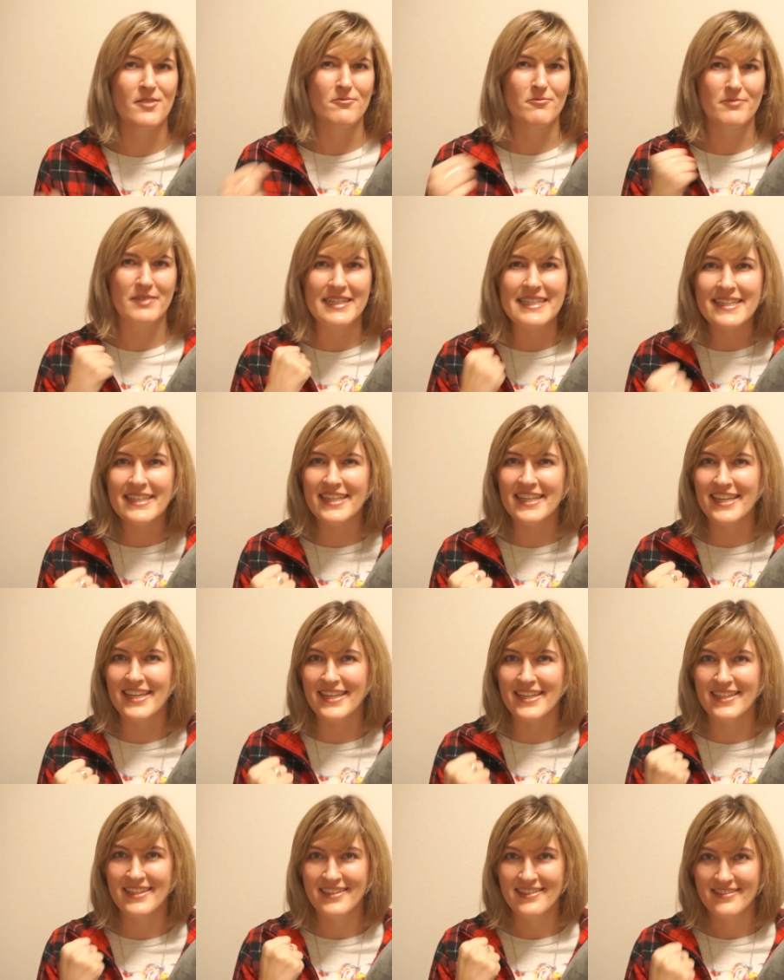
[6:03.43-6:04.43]
to
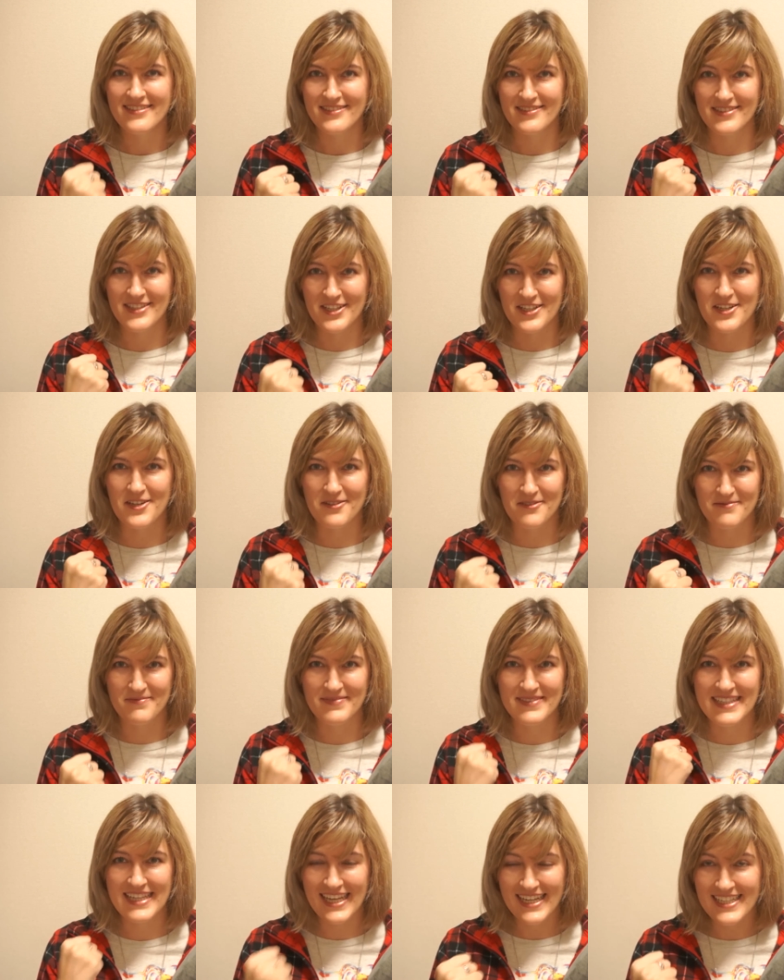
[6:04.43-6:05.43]
really, you know,
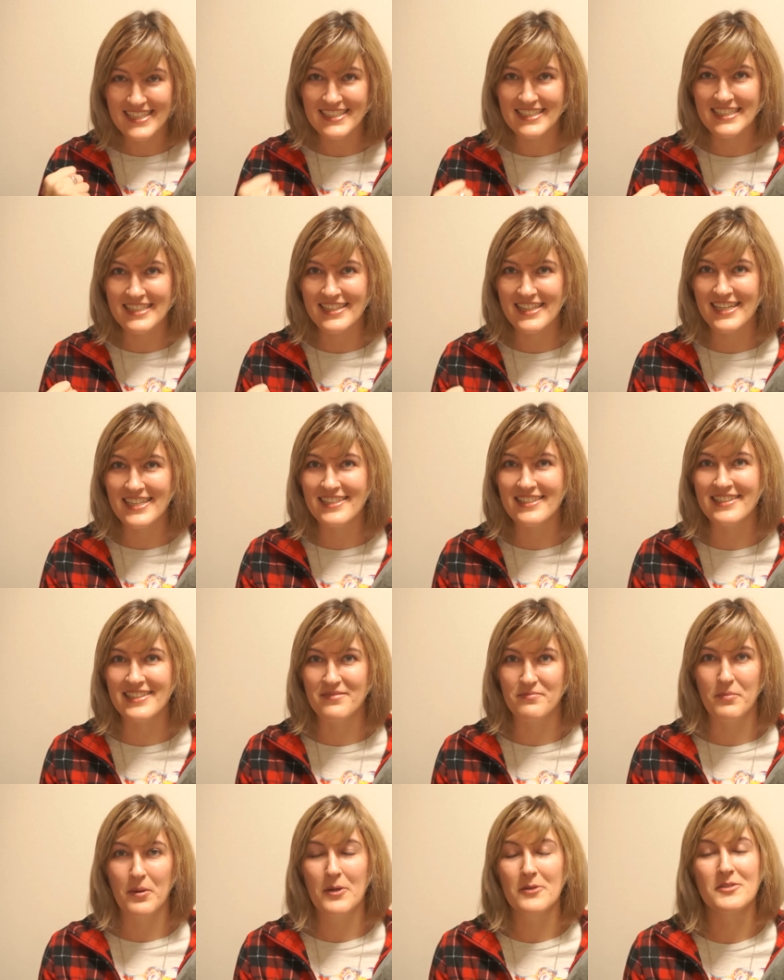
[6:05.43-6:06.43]
get into this
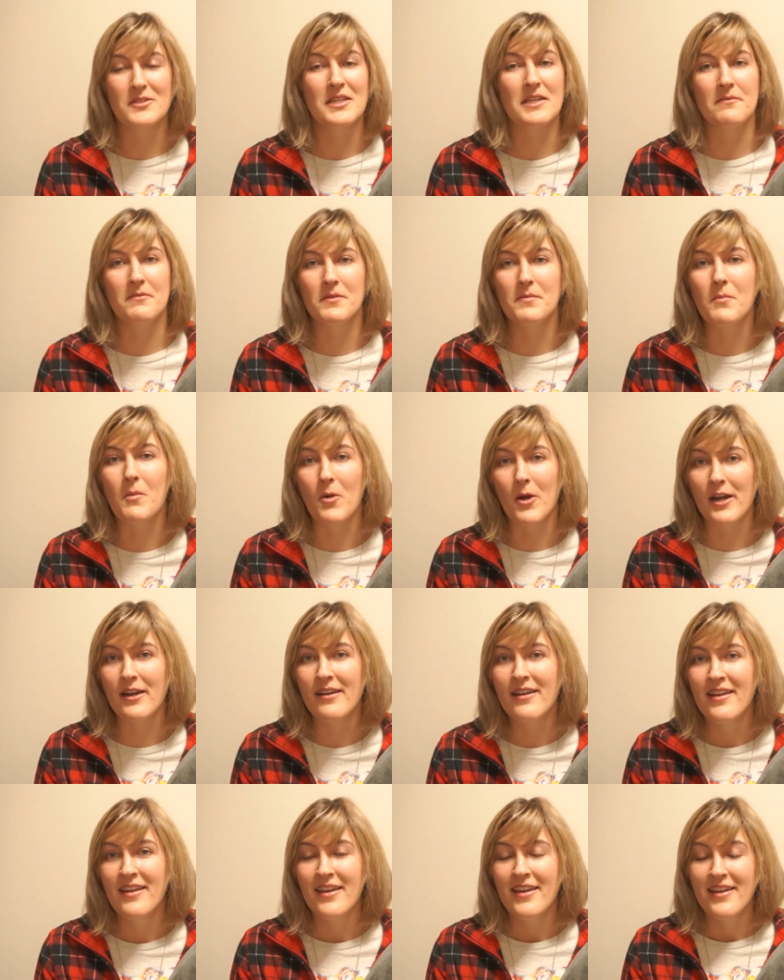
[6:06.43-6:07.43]
and post even more,
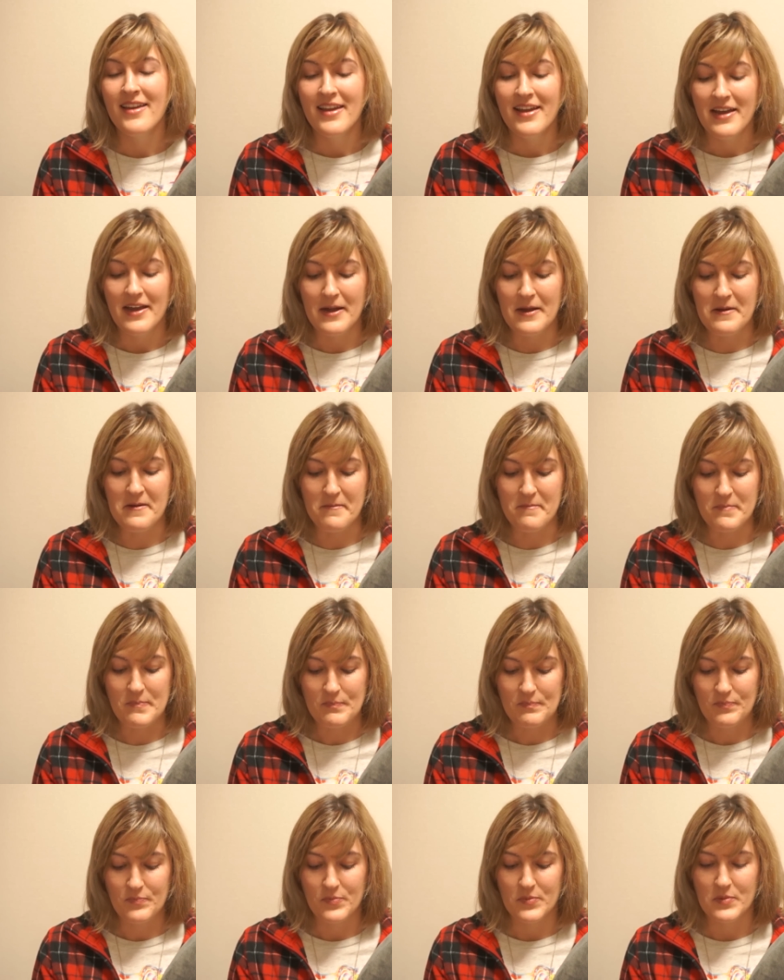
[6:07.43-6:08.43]

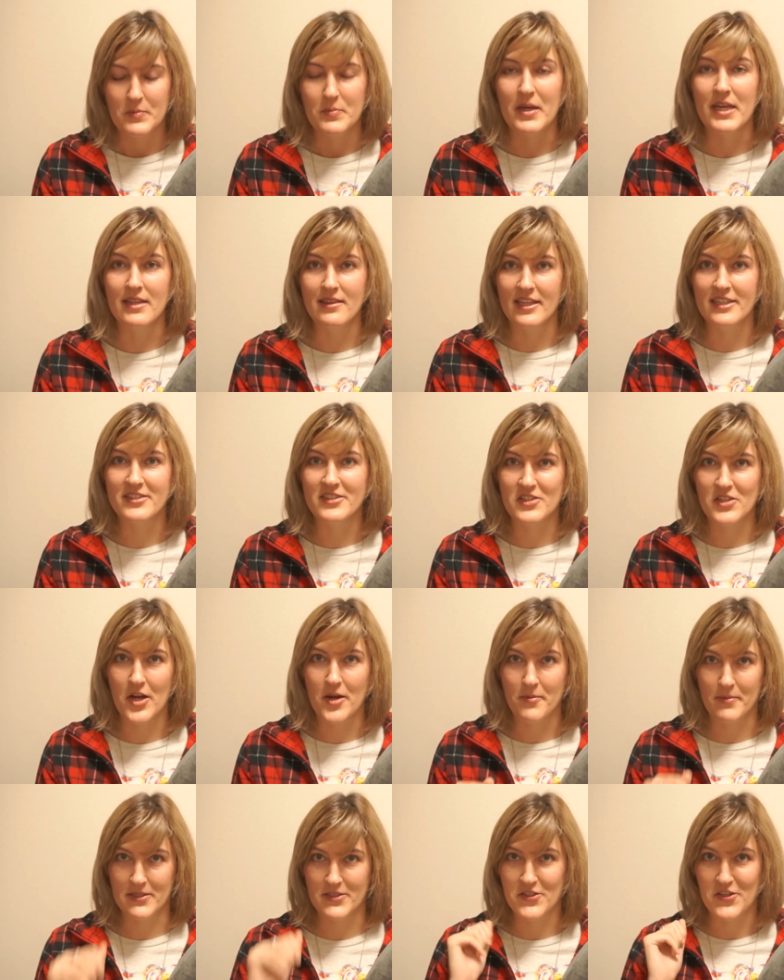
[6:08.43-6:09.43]
but let's
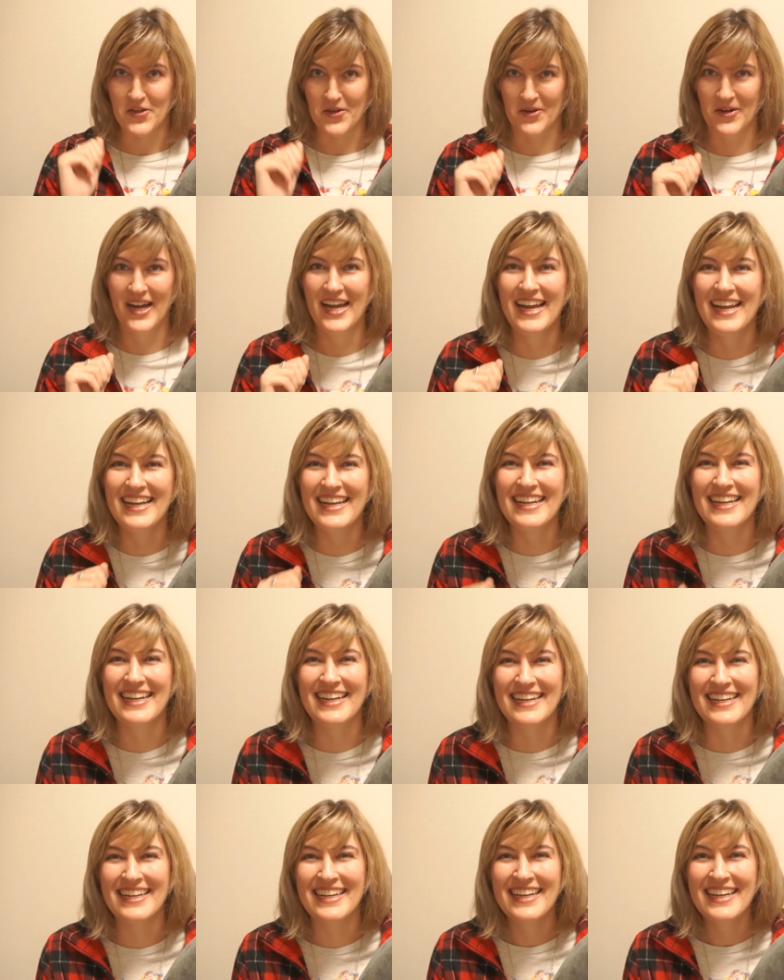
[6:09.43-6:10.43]
start with 2
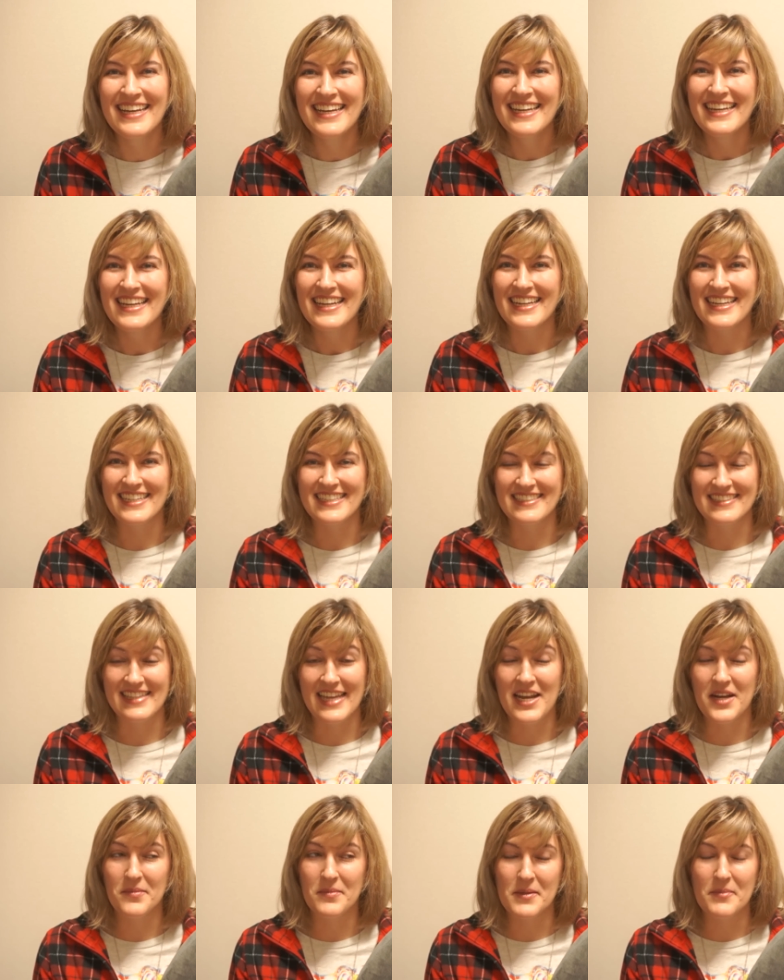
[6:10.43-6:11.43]
because
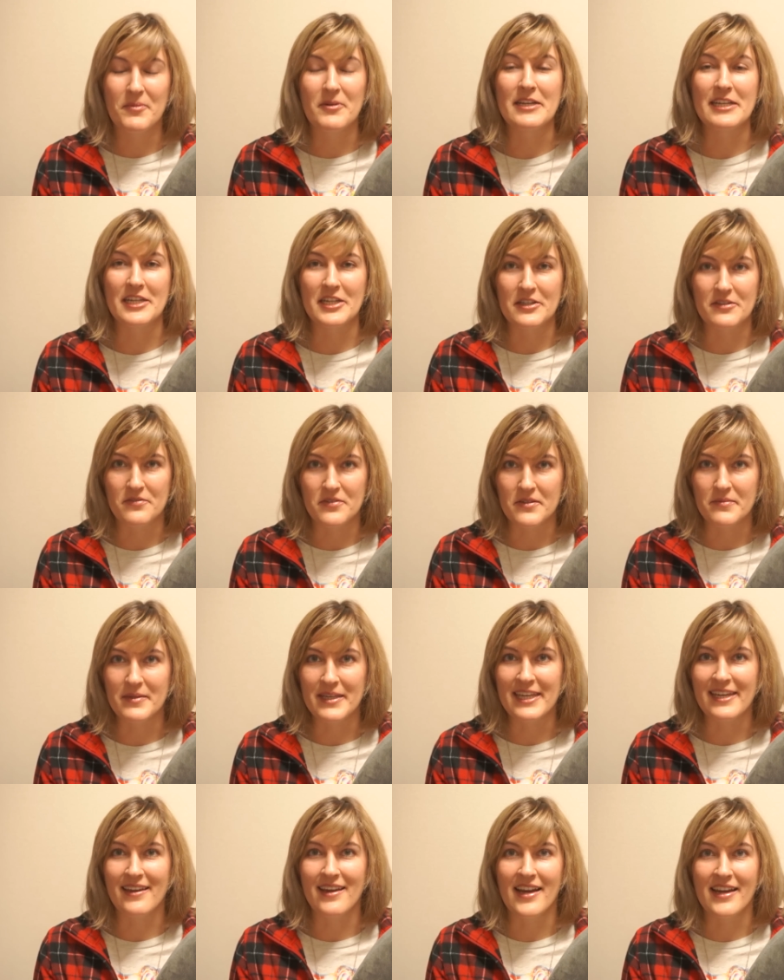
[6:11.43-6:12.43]
that'll be pretty good for
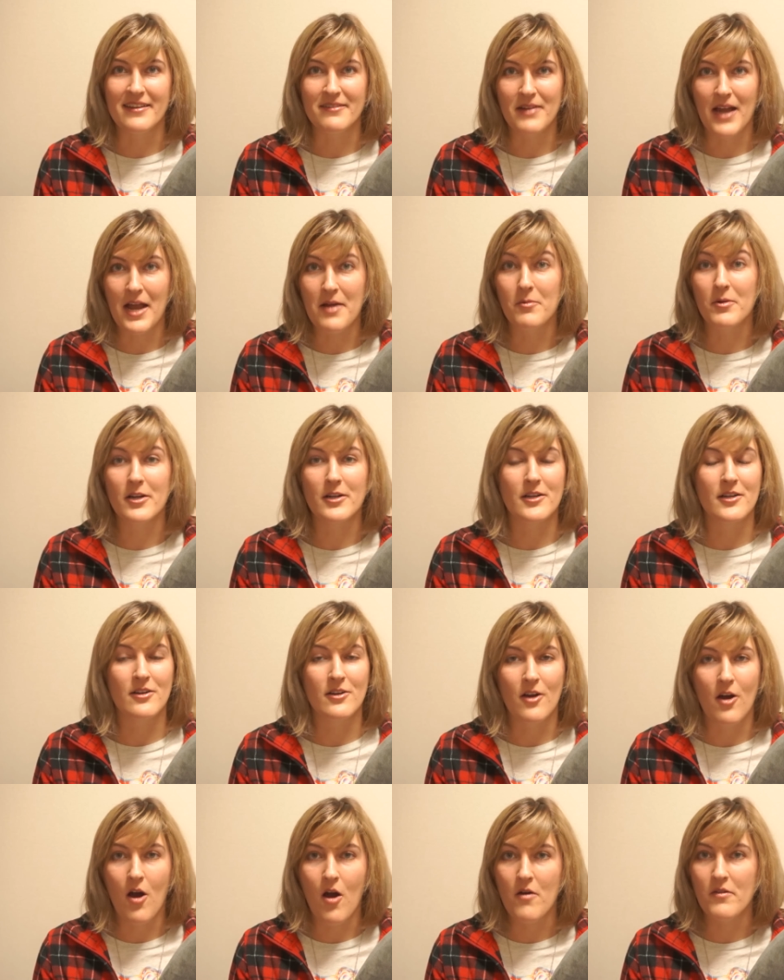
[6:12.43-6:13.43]
me. I
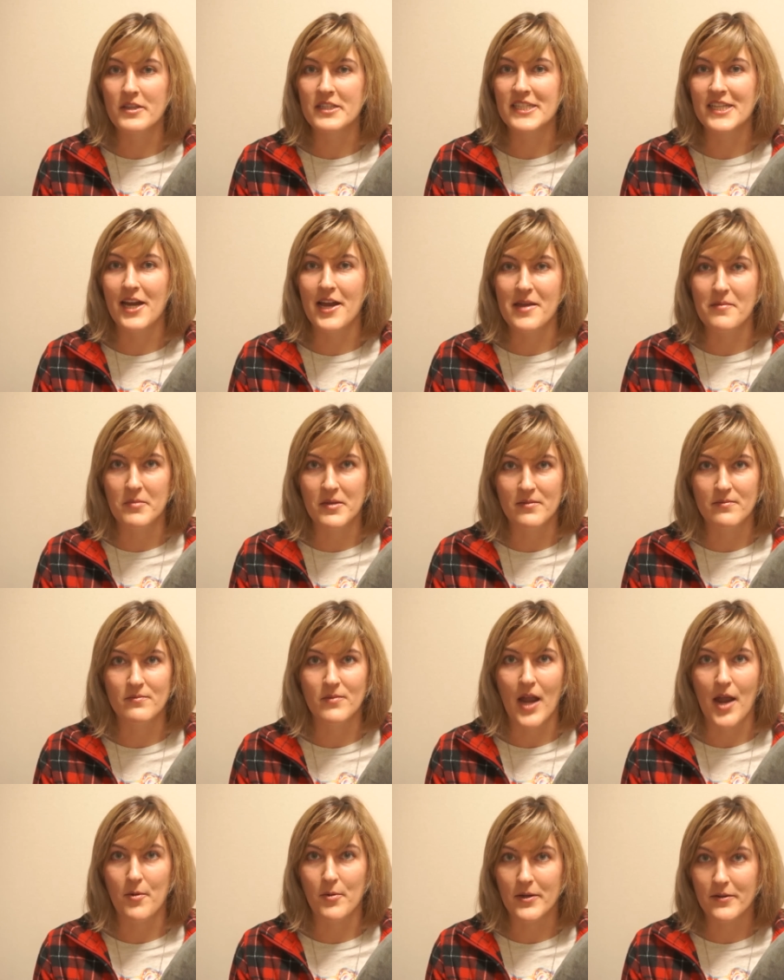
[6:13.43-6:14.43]
work all the time and
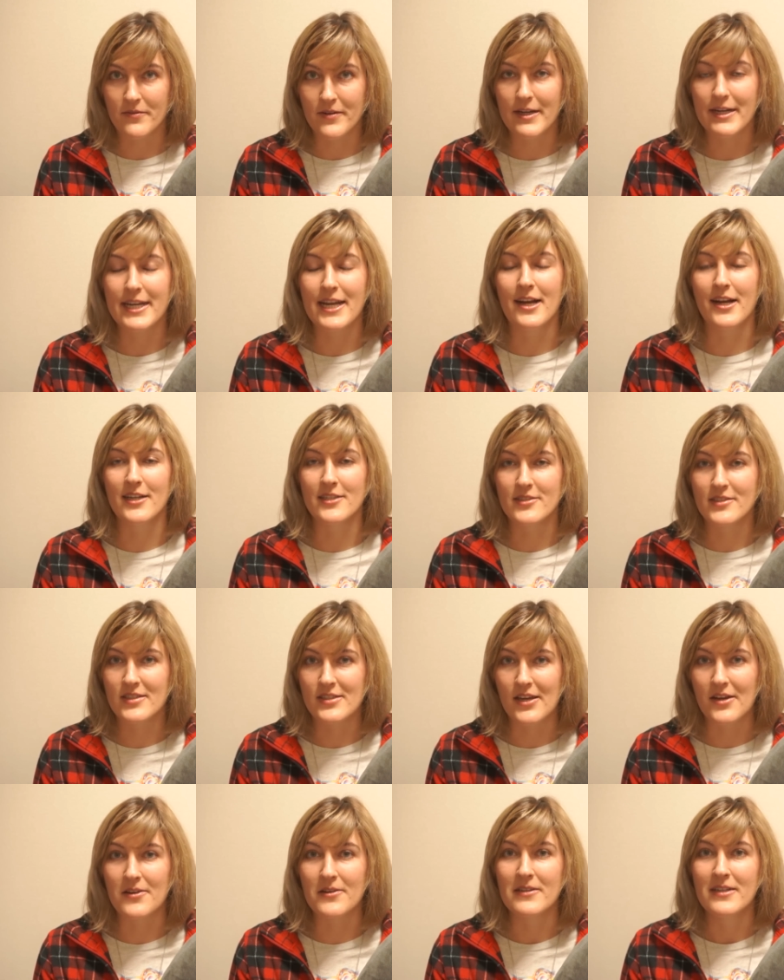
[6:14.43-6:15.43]
I work very hard,
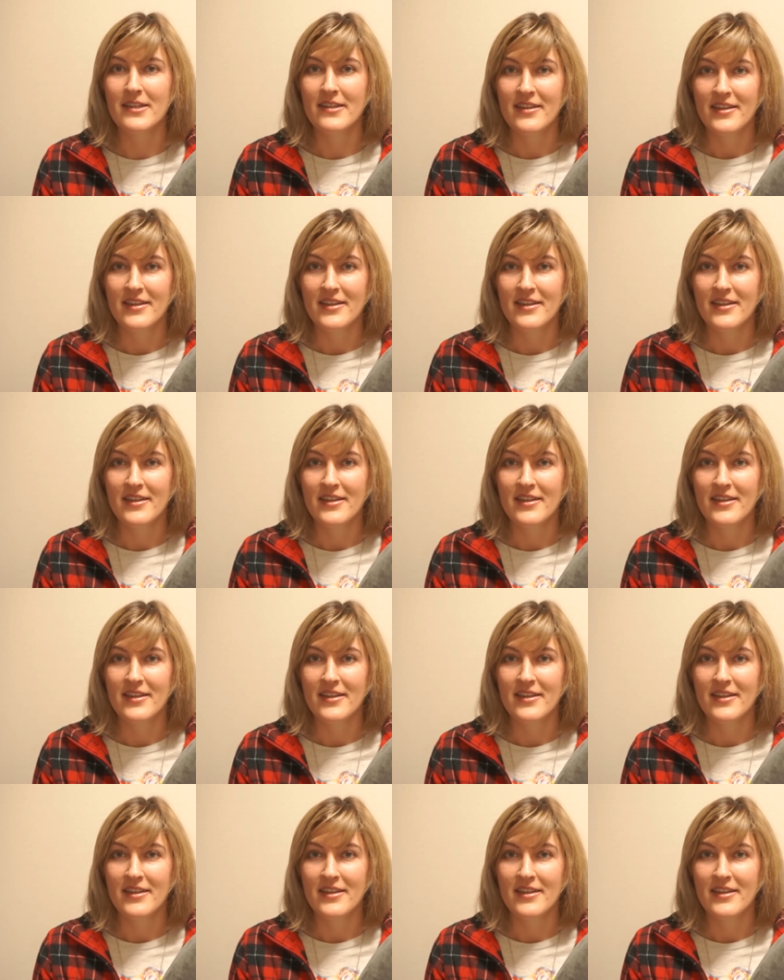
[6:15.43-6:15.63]
so